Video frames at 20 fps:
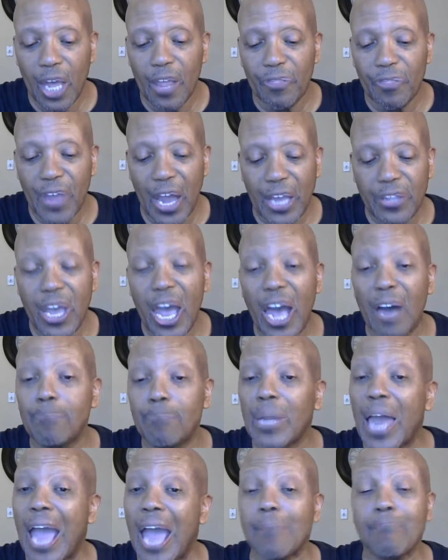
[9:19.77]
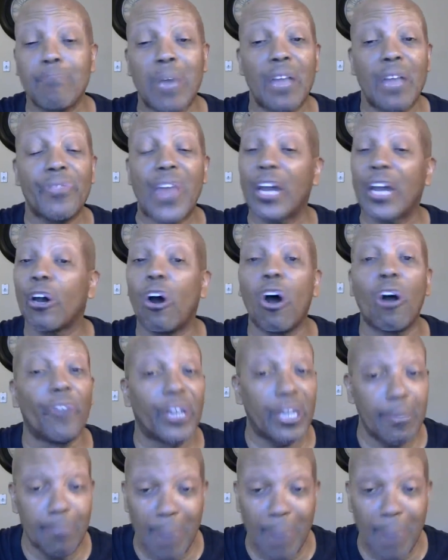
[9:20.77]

Then you have black men that are already